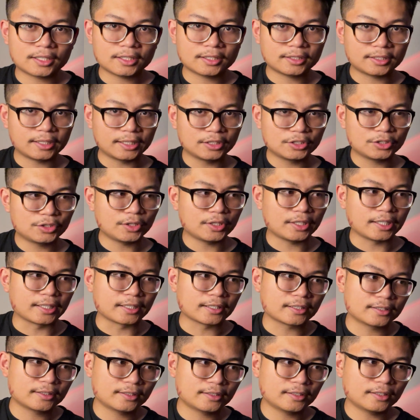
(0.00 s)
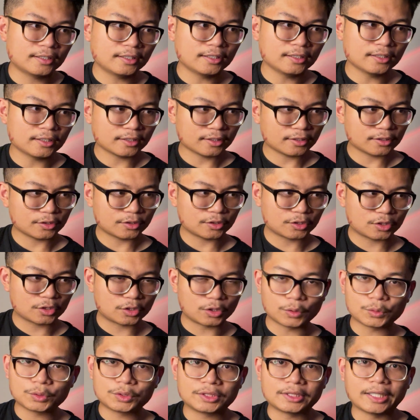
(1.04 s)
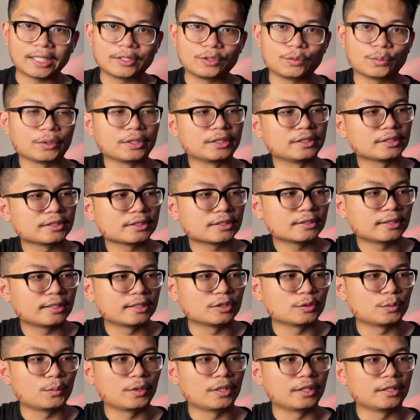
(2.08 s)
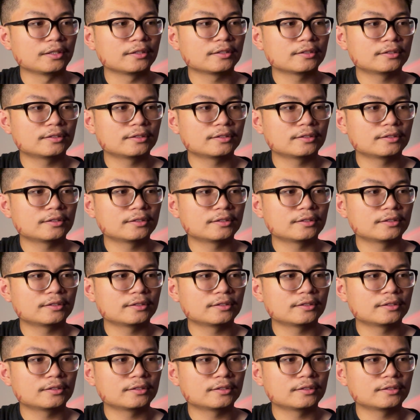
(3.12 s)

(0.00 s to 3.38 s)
tends to like go sideways as well